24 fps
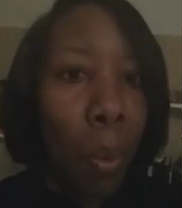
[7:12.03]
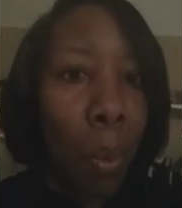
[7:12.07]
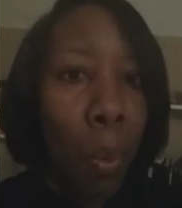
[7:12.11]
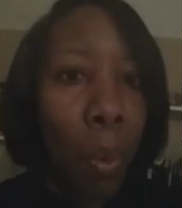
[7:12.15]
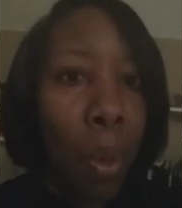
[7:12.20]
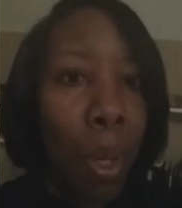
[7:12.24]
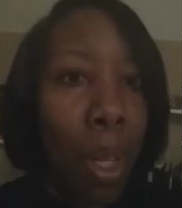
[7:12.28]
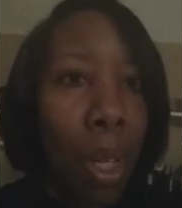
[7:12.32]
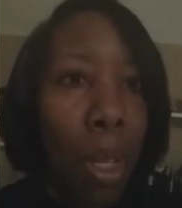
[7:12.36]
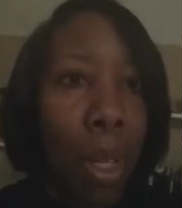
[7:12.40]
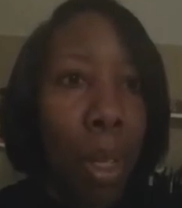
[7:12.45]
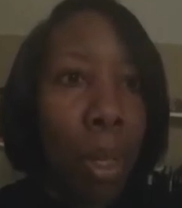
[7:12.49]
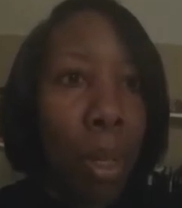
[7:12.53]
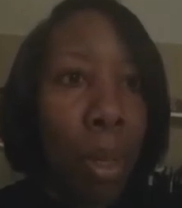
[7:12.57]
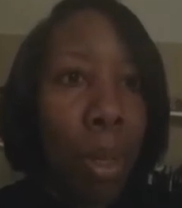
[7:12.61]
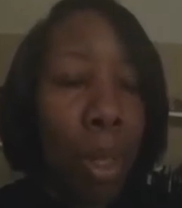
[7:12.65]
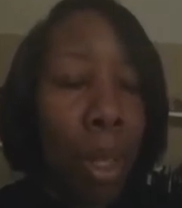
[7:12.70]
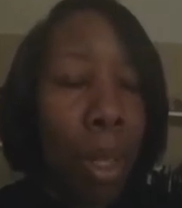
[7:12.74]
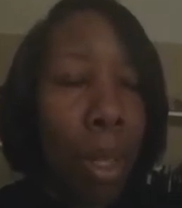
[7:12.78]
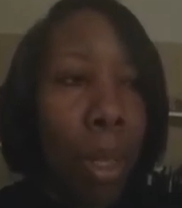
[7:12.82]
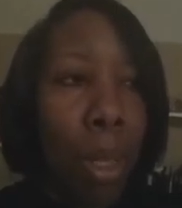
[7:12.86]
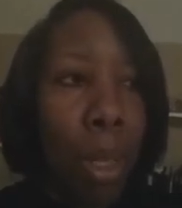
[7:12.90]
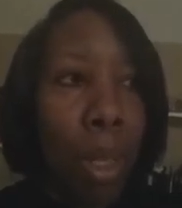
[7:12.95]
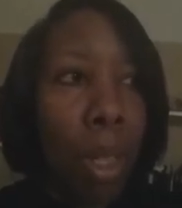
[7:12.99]
was
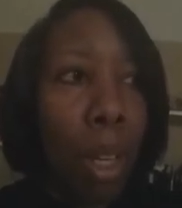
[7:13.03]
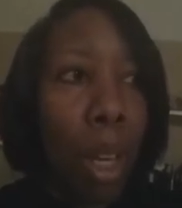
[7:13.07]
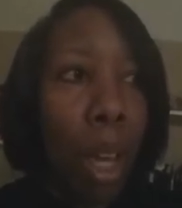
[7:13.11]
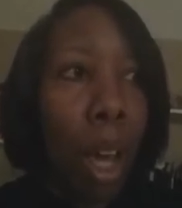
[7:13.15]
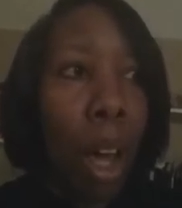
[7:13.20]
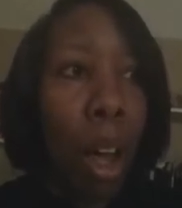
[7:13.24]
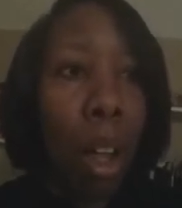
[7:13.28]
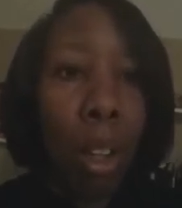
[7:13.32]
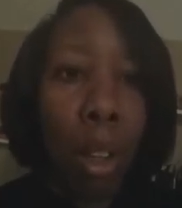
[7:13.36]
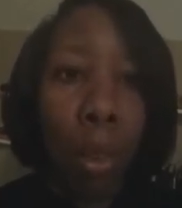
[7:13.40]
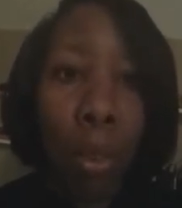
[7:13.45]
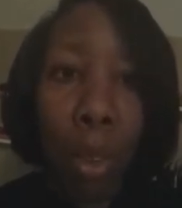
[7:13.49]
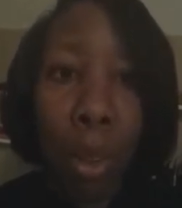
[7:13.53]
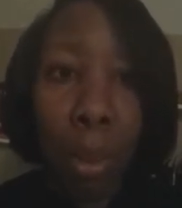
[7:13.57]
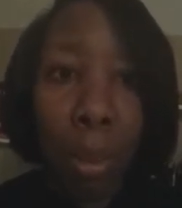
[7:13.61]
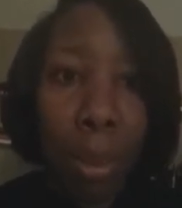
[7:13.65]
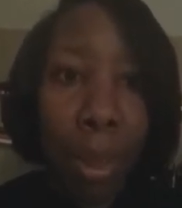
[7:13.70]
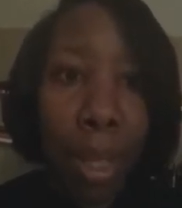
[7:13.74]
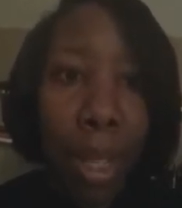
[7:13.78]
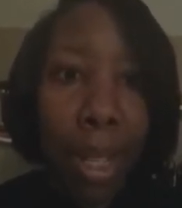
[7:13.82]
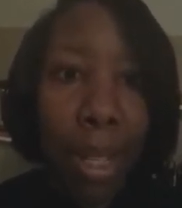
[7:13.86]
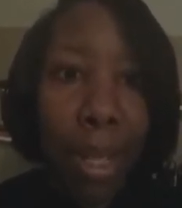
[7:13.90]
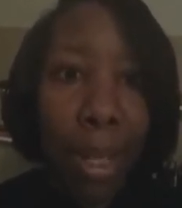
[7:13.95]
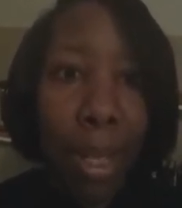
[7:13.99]
just all over the
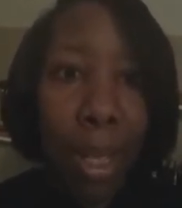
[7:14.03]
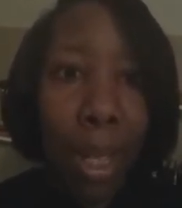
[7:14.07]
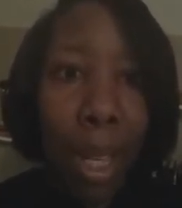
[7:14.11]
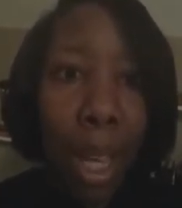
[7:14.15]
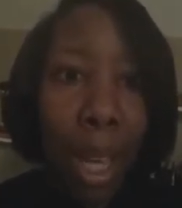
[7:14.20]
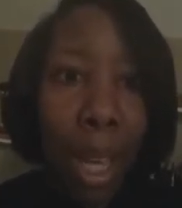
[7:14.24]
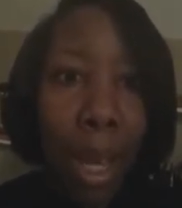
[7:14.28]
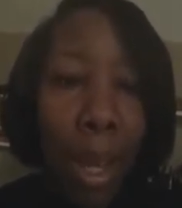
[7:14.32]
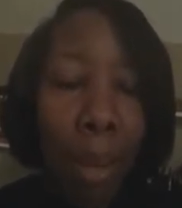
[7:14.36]
place